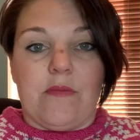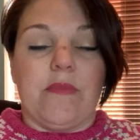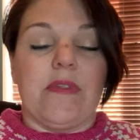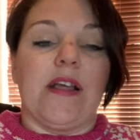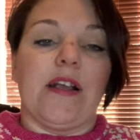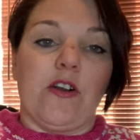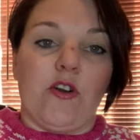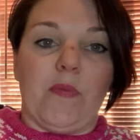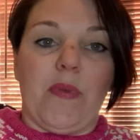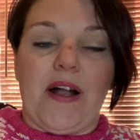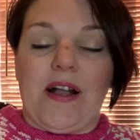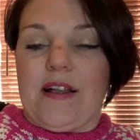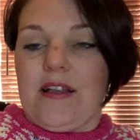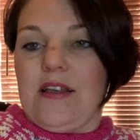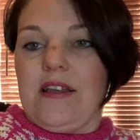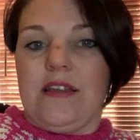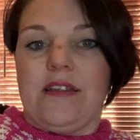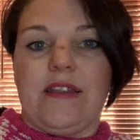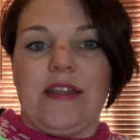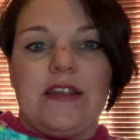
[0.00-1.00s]
then go back,
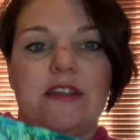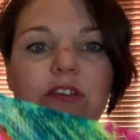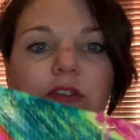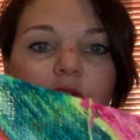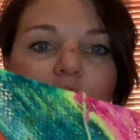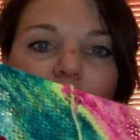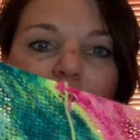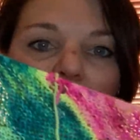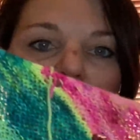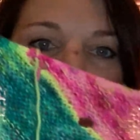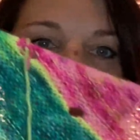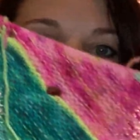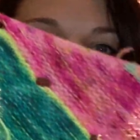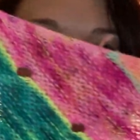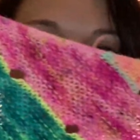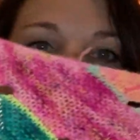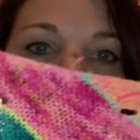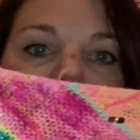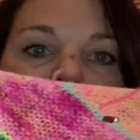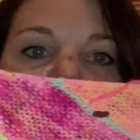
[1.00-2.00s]
and then you do some yarn
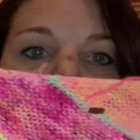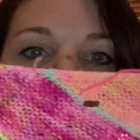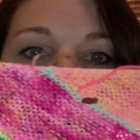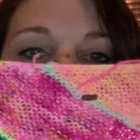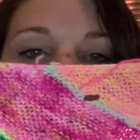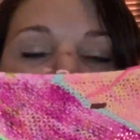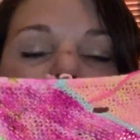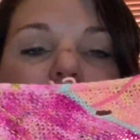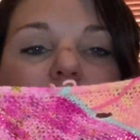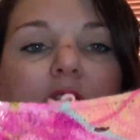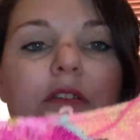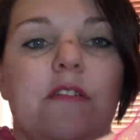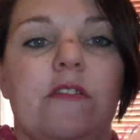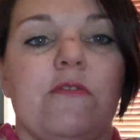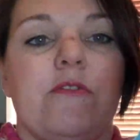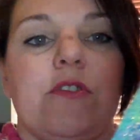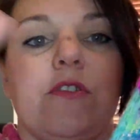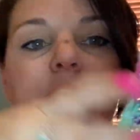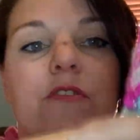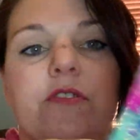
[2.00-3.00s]
overs on the
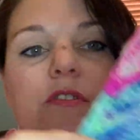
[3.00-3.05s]
rows.